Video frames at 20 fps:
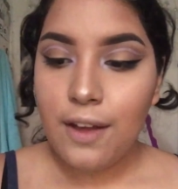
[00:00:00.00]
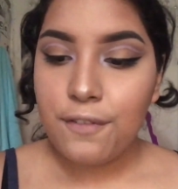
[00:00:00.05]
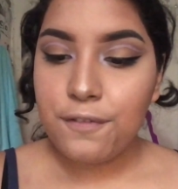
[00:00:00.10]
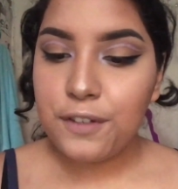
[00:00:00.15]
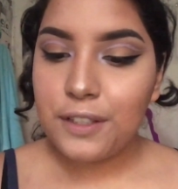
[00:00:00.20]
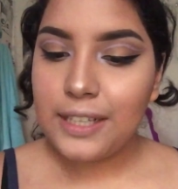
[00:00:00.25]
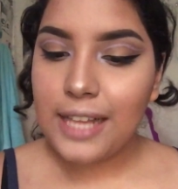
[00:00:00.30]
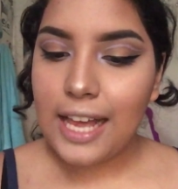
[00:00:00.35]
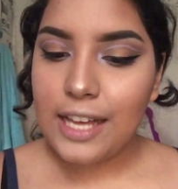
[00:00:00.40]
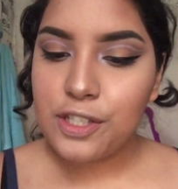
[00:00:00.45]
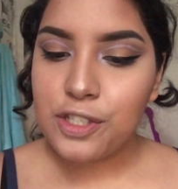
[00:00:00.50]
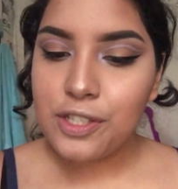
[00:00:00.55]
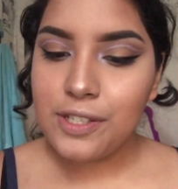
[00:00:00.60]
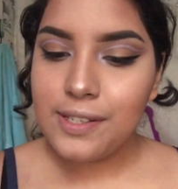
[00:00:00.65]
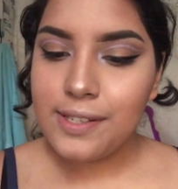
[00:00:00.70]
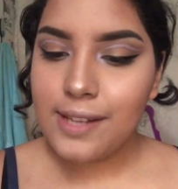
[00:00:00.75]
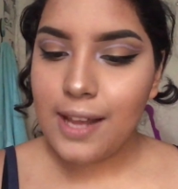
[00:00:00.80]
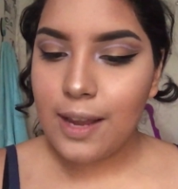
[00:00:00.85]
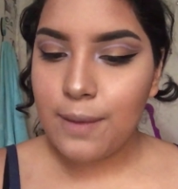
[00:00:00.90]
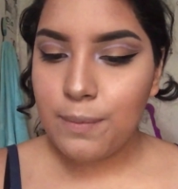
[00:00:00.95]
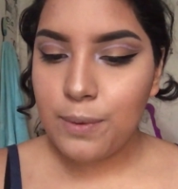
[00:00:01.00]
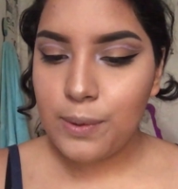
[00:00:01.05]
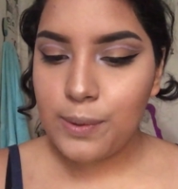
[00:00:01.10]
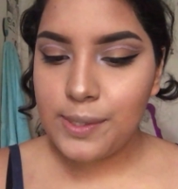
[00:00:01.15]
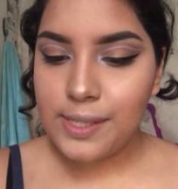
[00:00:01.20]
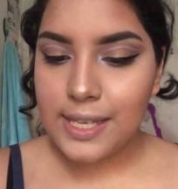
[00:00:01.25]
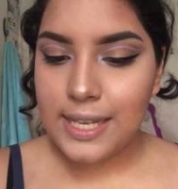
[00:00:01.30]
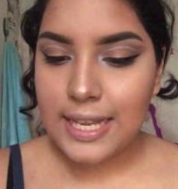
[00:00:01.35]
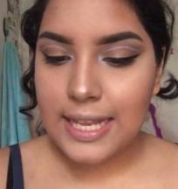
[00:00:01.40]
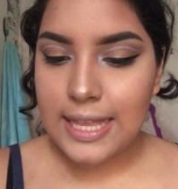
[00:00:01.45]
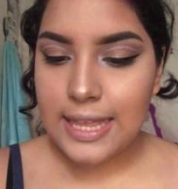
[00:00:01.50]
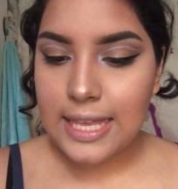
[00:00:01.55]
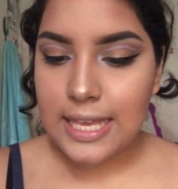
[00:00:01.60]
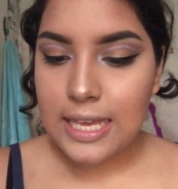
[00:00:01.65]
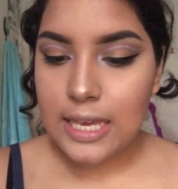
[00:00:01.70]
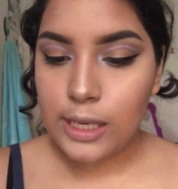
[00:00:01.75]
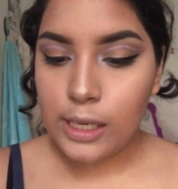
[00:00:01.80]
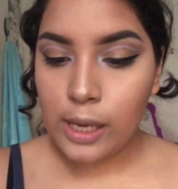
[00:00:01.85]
For lashes, I'm using the